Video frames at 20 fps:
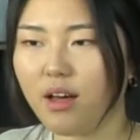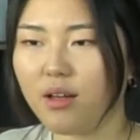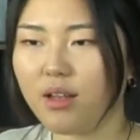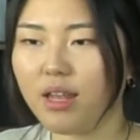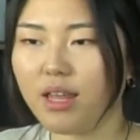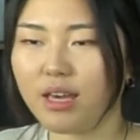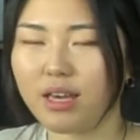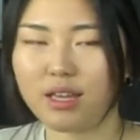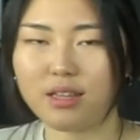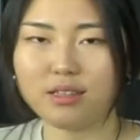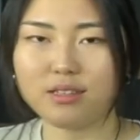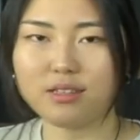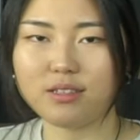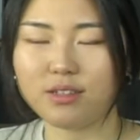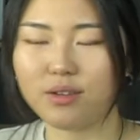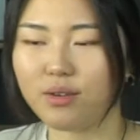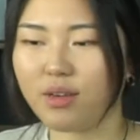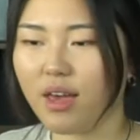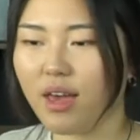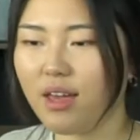ligands,
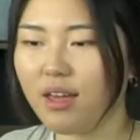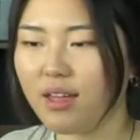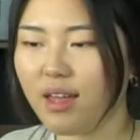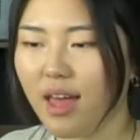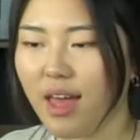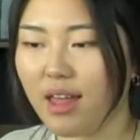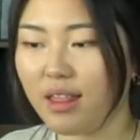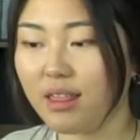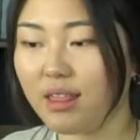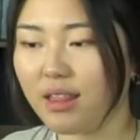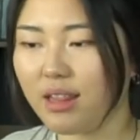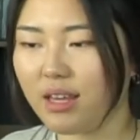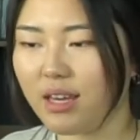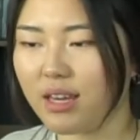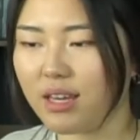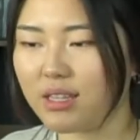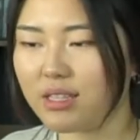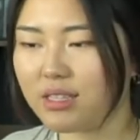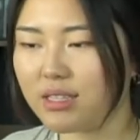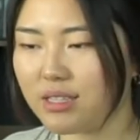okay, N
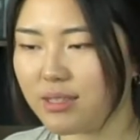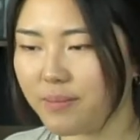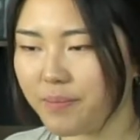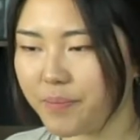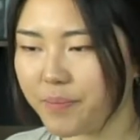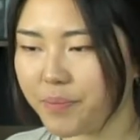ligands.